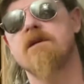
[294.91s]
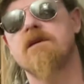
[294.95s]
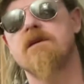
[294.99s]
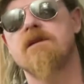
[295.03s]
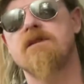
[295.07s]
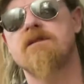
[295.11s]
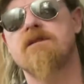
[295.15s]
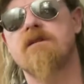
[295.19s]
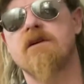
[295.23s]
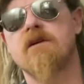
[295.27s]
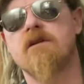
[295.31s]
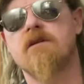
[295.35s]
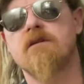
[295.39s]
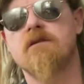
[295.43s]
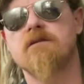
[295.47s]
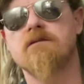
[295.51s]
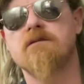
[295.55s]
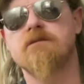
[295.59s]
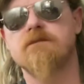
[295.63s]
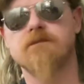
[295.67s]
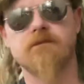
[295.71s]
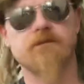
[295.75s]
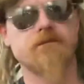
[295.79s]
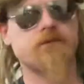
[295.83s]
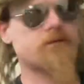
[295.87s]
So
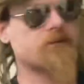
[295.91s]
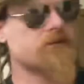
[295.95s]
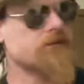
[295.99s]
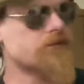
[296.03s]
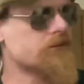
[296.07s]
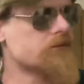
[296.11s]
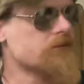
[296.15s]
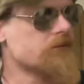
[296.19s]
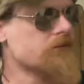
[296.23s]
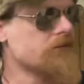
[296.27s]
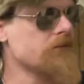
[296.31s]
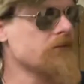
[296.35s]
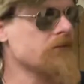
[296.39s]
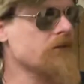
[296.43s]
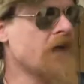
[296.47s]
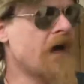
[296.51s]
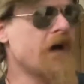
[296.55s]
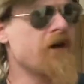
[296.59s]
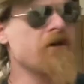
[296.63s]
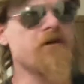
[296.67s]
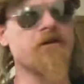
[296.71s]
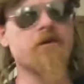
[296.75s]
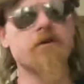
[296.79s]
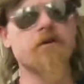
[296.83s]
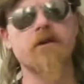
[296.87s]
I
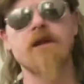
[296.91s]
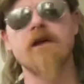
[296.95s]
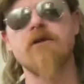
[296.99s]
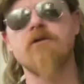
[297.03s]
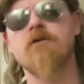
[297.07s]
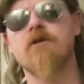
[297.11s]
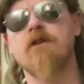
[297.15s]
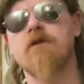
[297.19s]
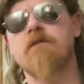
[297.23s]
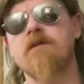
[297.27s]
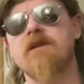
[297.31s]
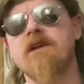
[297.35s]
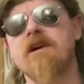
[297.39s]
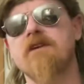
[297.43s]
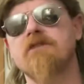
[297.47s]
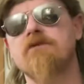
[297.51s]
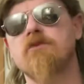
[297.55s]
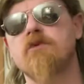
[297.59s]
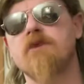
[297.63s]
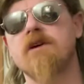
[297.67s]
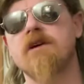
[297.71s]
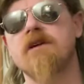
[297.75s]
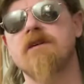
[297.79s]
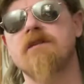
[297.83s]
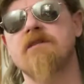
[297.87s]
knew where the place
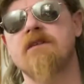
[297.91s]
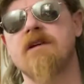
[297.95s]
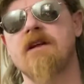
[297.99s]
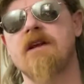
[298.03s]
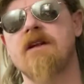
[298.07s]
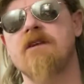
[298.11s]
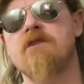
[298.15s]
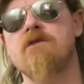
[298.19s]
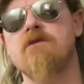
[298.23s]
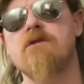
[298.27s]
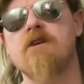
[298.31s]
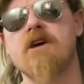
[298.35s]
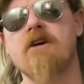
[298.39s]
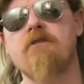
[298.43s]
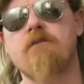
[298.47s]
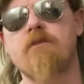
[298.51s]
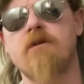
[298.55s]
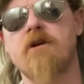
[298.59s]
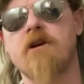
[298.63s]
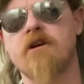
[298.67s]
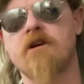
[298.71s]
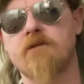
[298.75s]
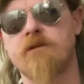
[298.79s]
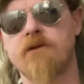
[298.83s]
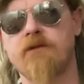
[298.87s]
was, and I knew where I've
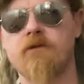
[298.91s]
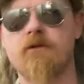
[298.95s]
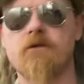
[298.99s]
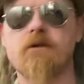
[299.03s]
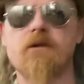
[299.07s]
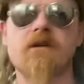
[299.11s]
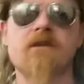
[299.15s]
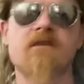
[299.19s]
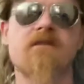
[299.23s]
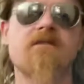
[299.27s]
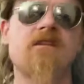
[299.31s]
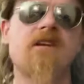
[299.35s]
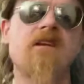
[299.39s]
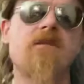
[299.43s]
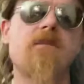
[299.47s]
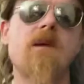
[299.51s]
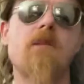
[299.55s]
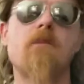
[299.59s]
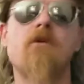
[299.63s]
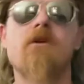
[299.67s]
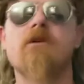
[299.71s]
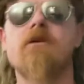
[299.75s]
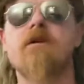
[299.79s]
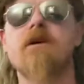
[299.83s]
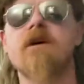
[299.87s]
parked before and seen
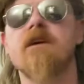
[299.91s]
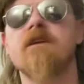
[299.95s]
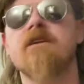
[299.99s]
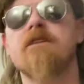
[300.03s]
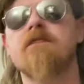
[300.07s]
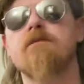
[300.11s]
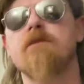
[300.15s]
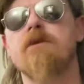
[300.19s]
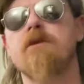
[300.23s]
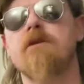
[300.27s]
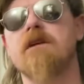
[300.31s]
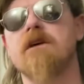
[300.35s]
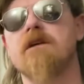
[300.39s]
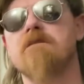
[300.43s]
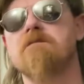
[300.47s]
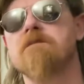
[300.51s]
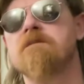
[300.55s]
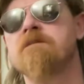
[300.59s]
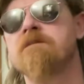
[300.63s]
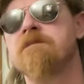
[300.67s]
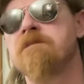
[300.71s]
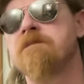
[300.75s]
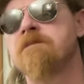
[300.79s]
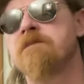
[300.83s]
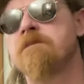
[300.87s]
people going in this building.
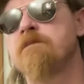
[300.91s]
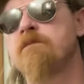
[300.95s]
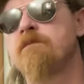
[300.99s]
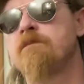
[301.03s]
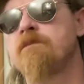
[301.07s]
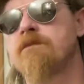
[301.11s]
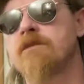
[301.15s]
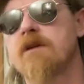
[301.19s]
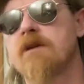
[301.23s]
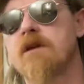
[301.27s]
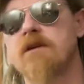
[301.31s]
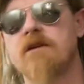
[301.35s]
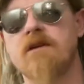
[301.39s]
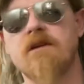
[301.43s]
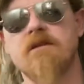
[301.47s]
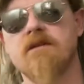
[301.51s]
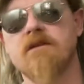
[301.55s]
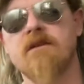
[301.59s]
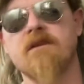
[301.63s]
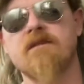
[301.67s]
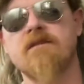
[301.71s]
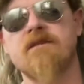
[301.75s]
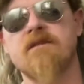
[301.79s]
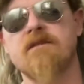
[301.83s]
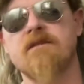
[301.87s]

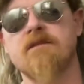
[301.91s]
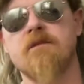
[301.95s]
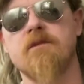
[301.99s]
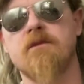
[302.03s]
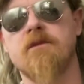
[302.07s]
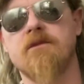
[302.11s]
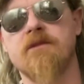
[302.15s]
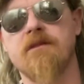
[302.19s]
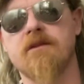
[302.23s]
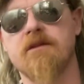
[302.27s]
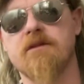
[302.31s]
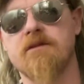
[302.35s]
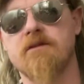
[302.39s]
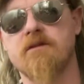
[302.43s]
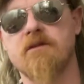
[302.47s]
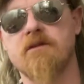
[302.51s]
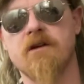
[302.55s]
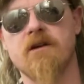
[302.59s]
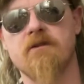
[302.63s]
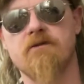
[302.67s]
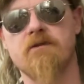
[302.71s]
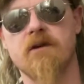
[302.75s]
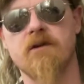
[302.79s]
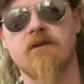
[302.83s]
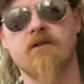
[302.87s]
This is just a bullshit story
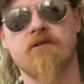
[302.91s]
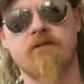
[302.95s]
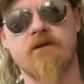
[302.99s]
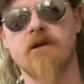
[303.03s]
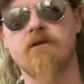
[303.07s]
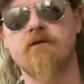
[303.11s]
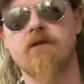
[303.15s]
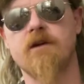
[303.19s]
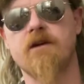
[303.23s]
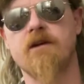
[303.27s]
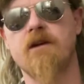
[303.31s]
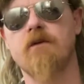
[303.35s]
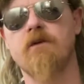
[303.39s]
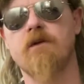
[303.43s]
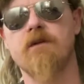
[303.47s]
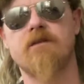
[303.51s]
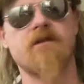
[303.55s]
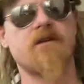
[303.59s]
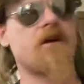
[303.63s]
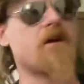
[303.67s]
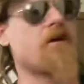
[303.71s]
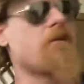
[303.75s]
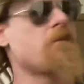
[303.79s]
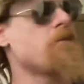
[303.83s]
of what the fuck we dealt with today.